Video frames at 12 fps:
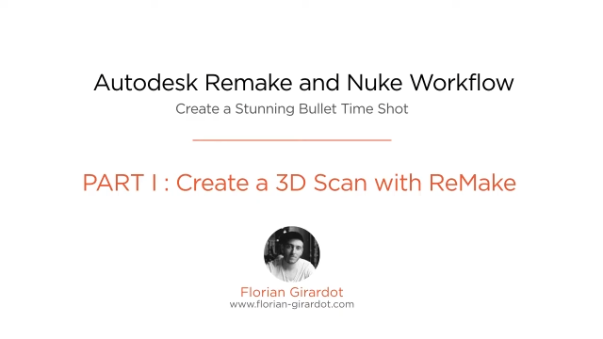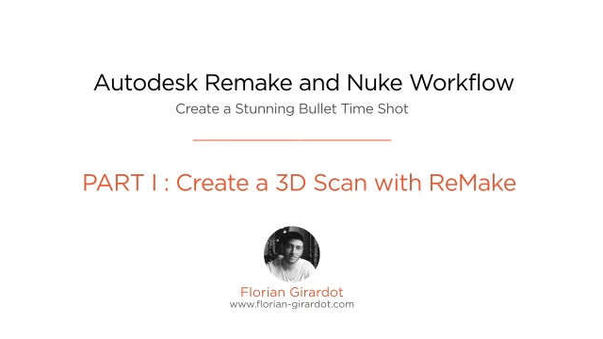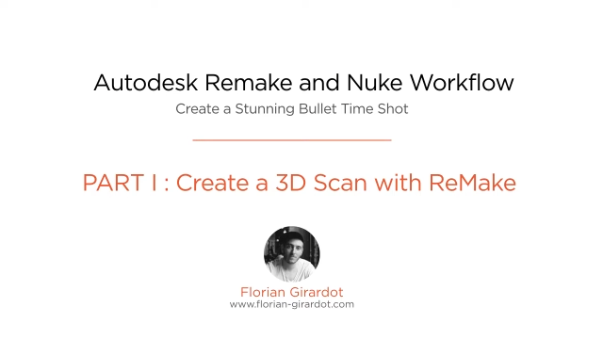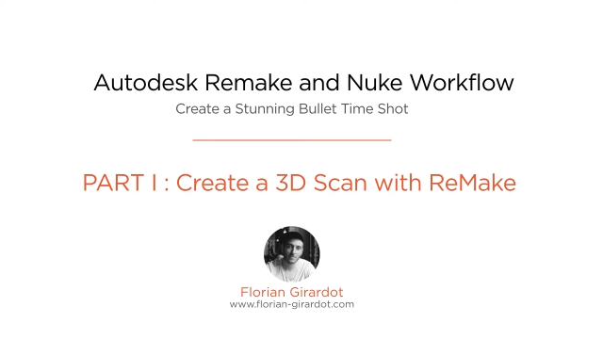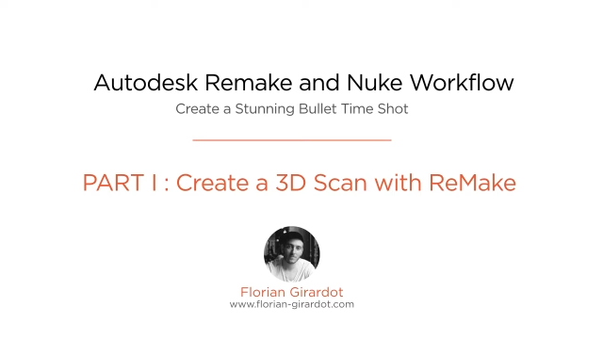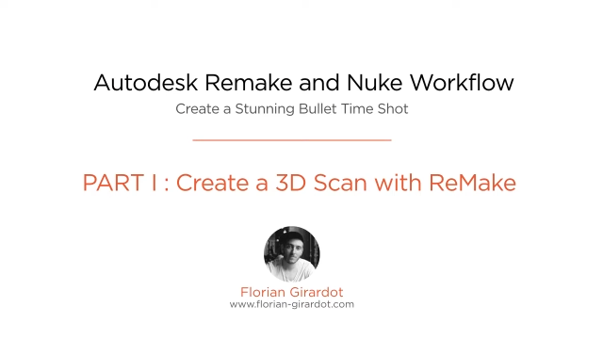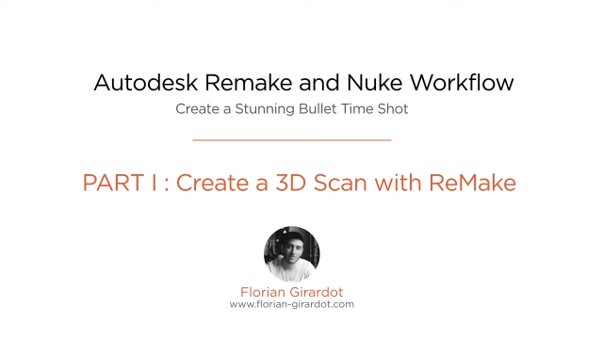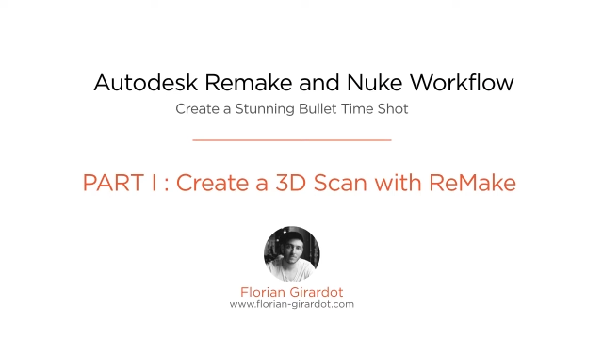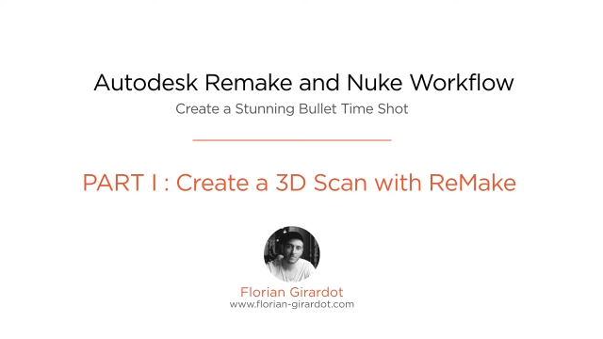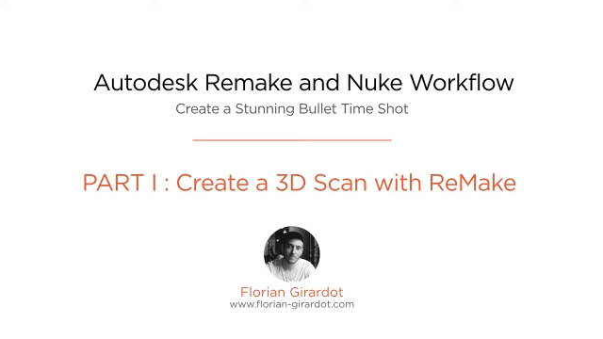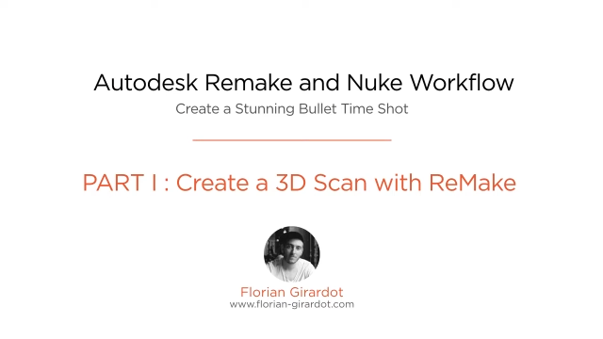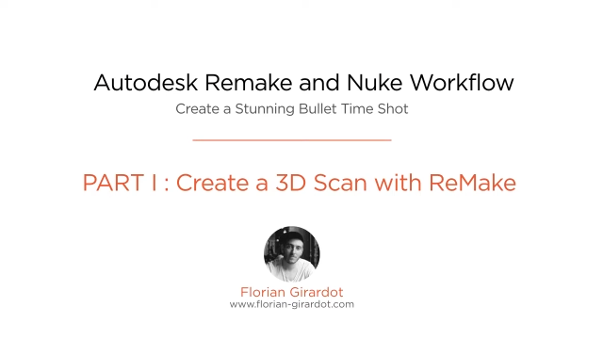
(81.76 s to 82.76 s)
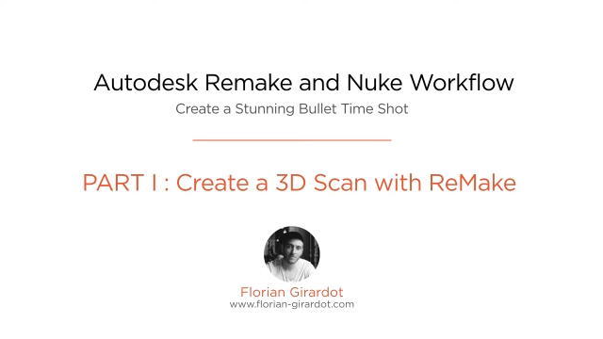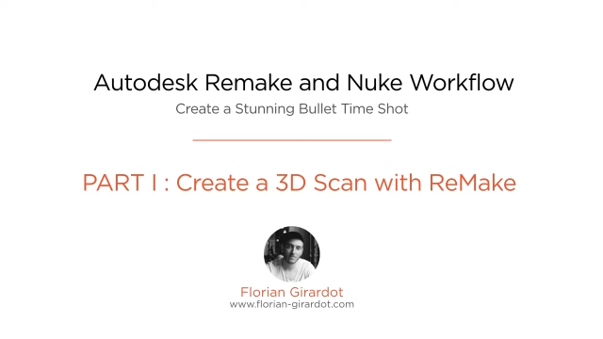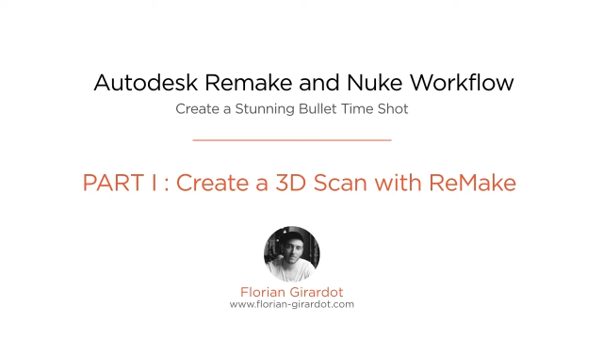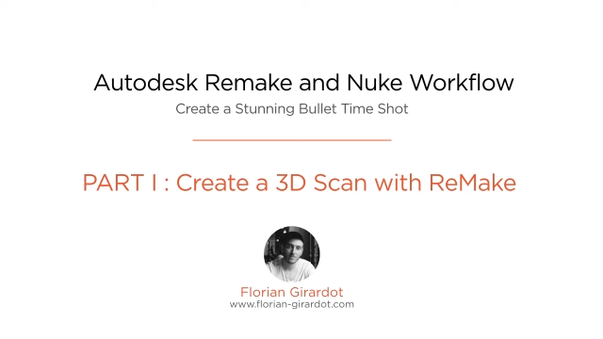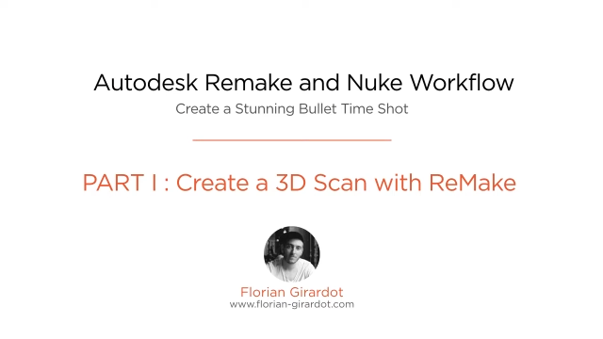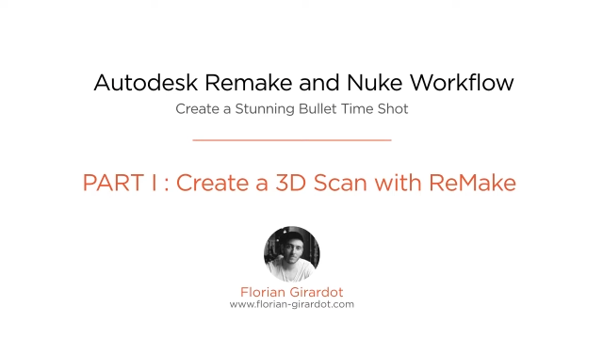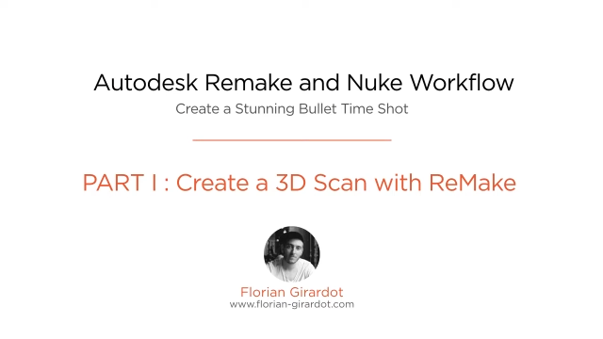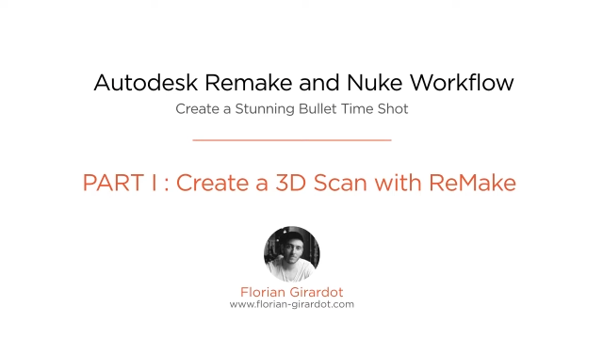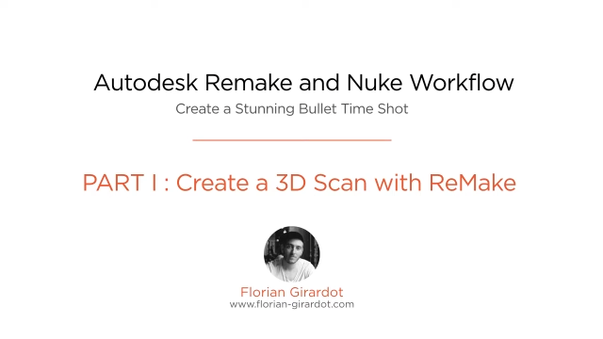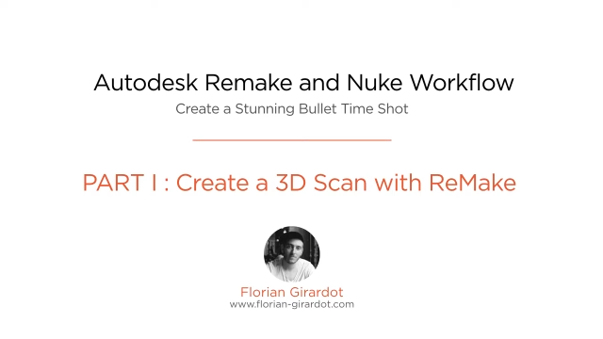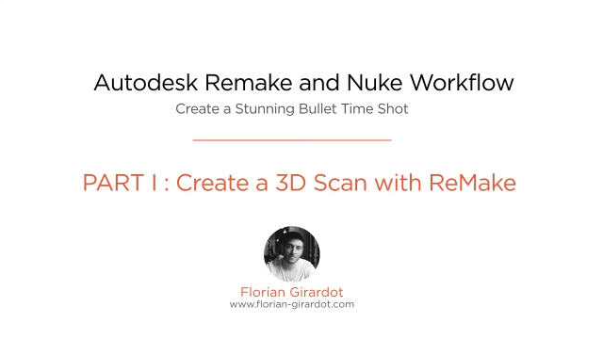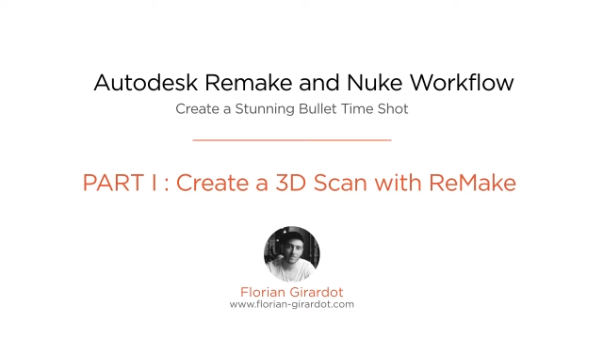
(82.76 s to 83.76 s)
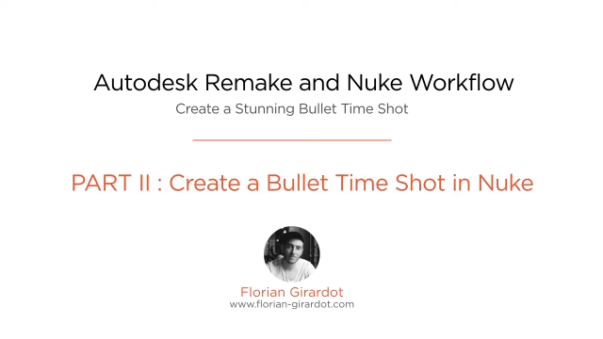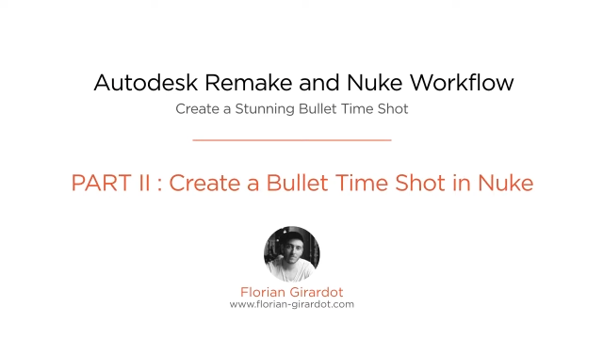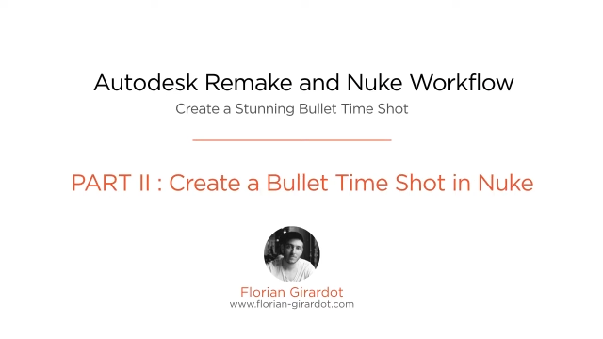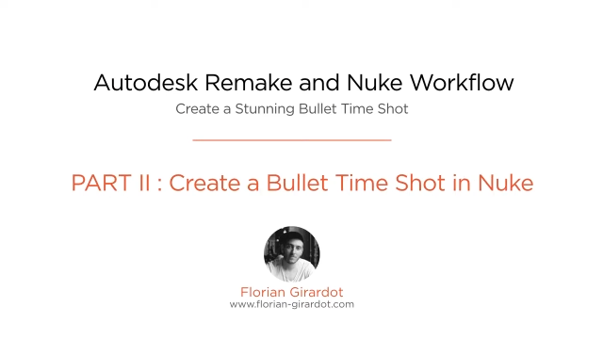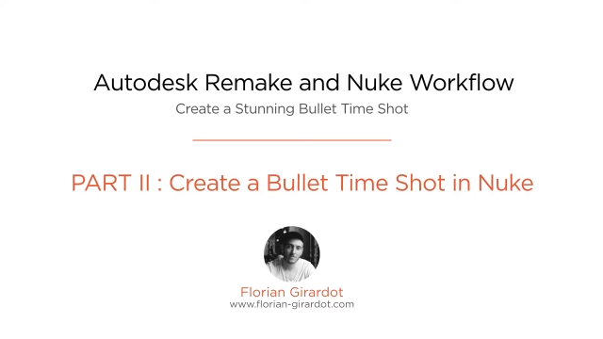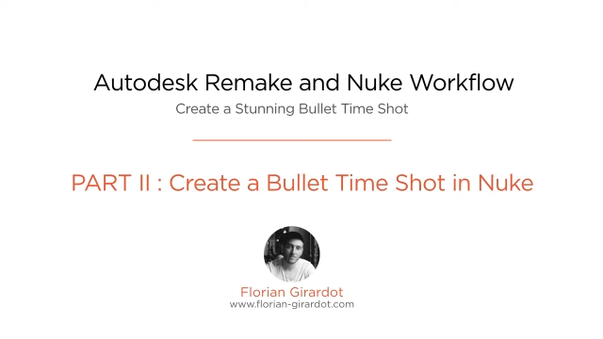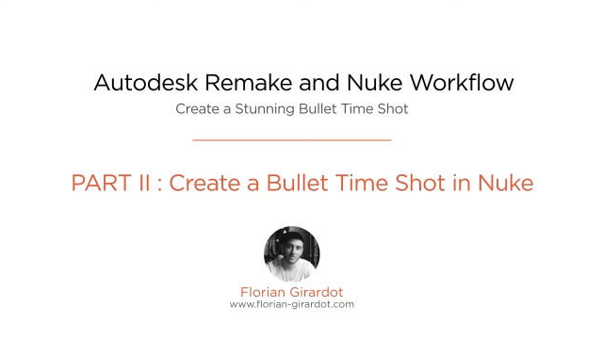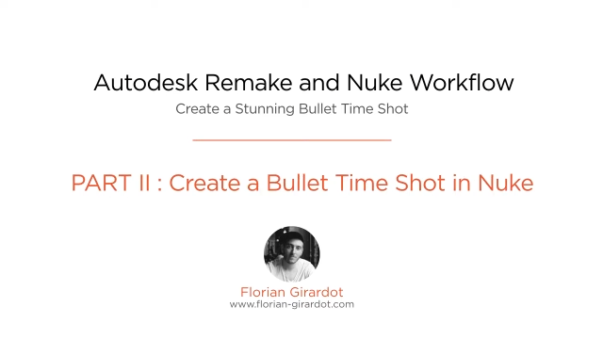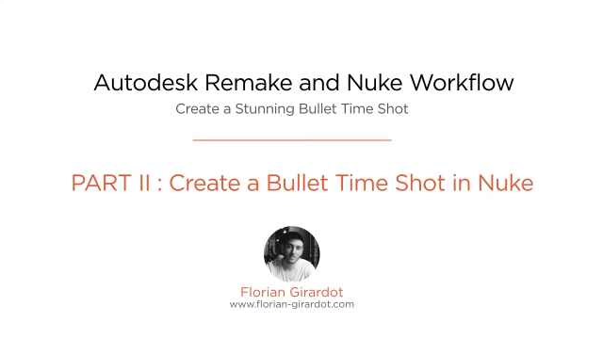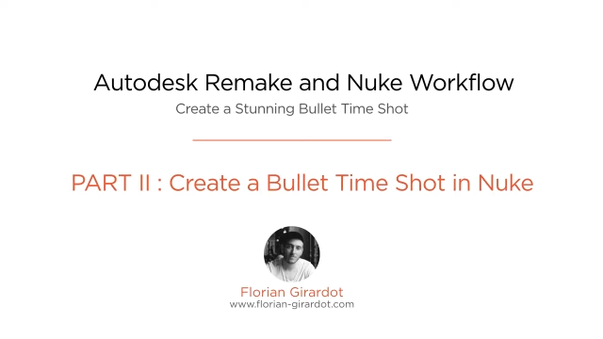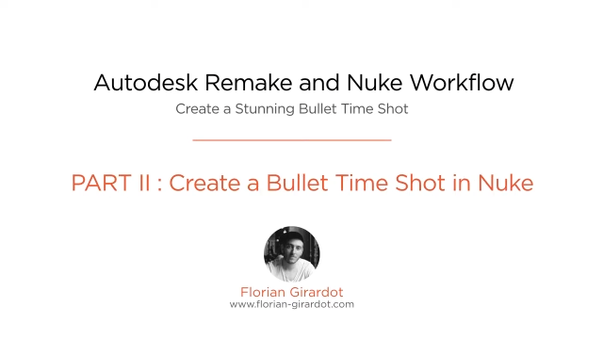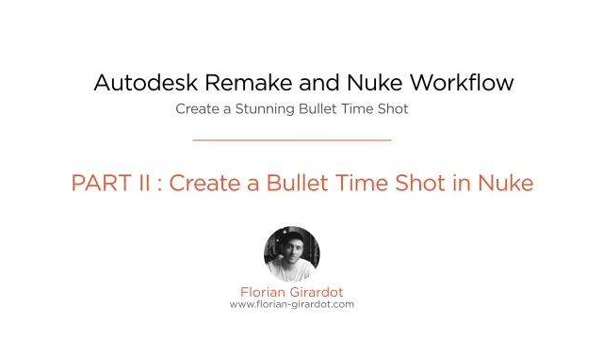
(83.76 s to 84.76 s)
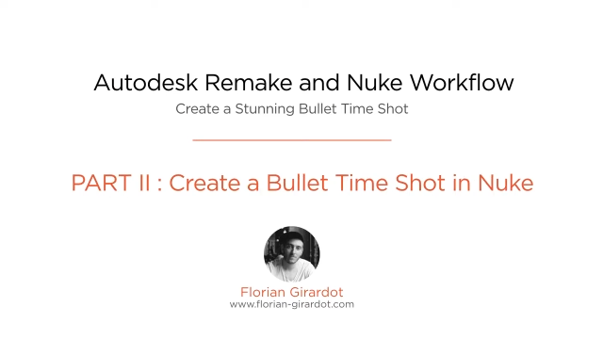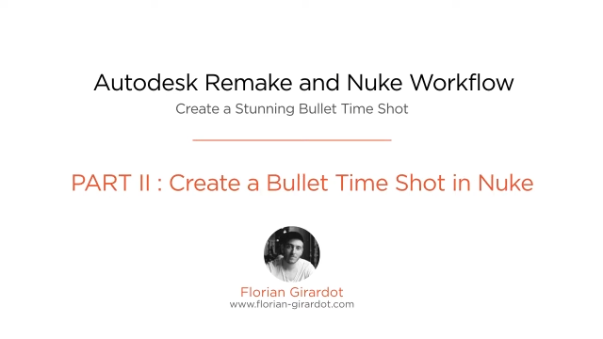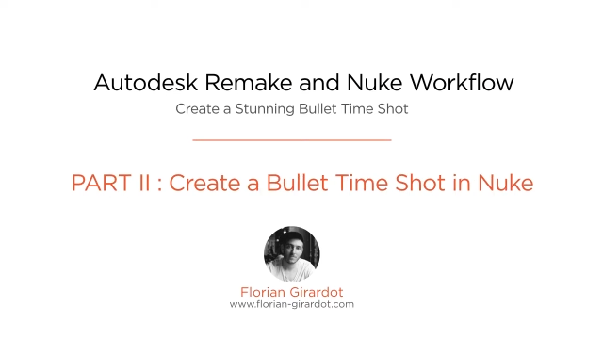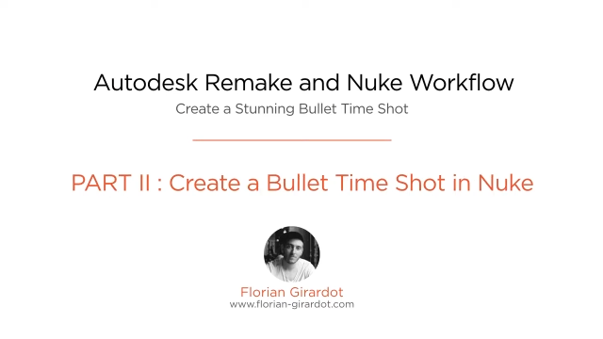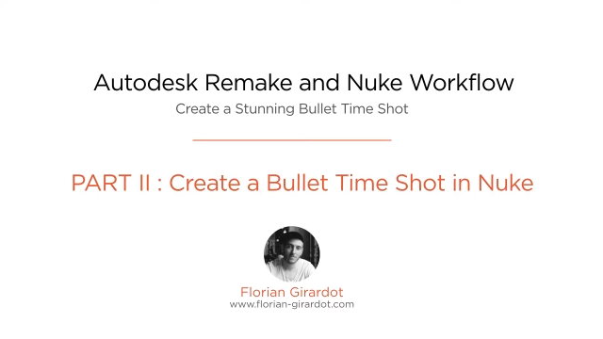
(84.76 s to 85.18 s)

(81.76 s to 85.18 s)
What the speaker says: (no speaker visible)